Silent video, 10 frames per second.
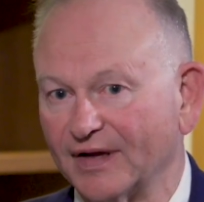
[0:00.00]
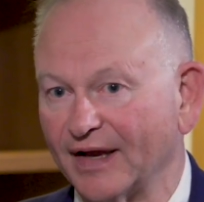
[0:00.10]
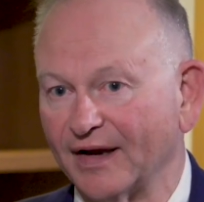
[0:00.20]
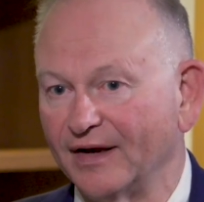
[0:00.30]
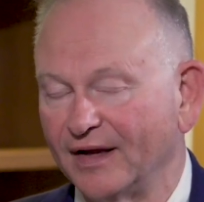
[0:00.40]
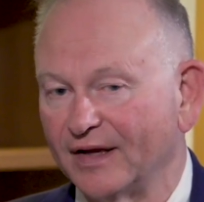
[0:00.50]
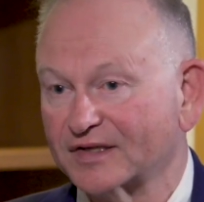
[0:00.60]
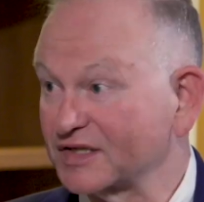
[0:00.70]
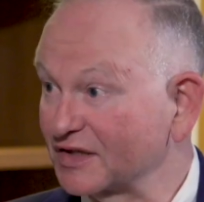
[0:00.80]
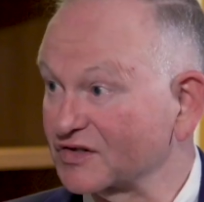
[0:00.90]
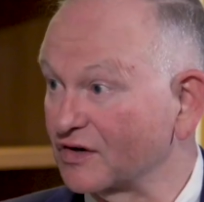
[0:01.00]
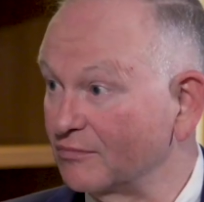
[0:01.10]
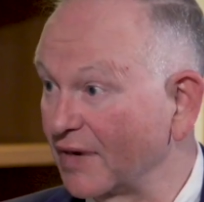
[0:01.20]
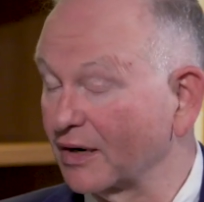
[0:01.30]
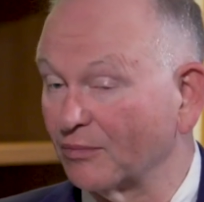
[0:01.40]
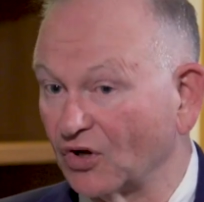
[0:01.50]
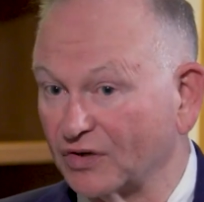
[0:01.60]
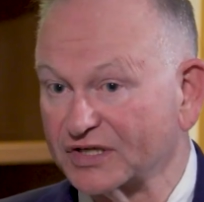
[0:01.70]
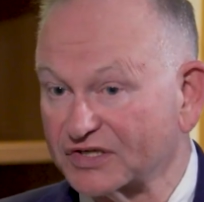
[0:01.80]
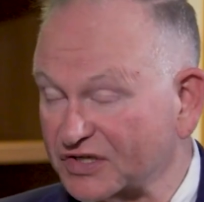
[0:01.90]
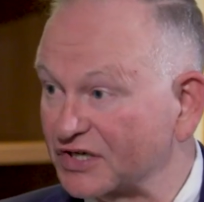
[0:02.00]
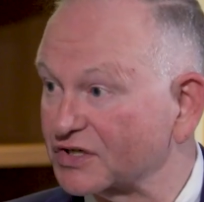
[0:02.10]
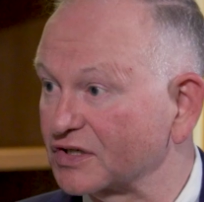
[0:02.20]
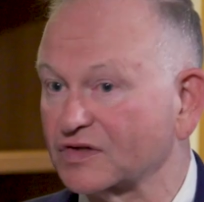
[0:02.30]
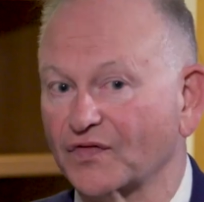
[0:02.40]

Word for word: And since they're minimal incisions